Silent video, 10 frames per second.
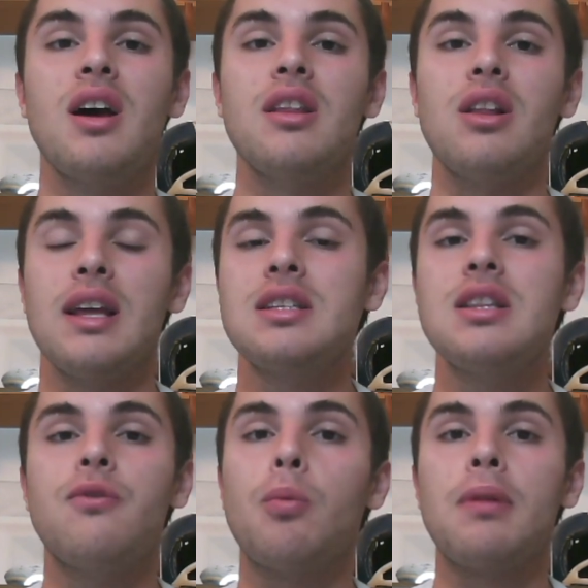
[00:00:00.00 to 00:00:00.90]
The link to
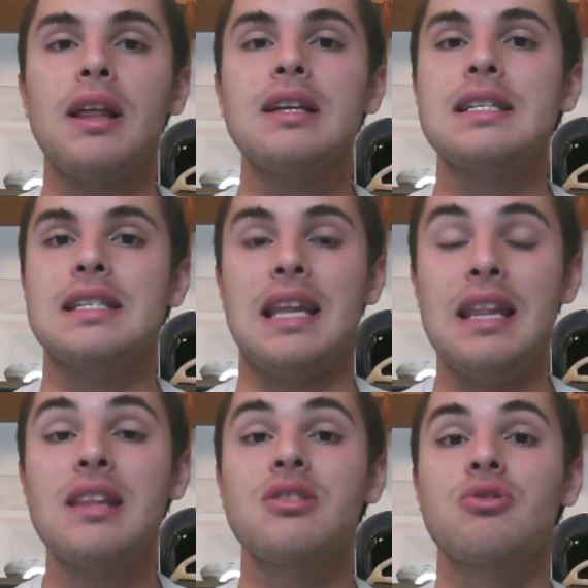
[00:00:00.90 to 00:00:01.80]
the full playlist is in
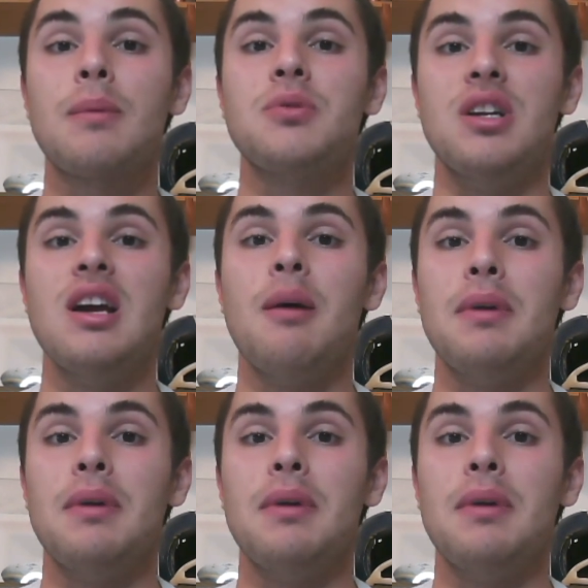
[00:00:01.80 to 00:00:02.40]
the description,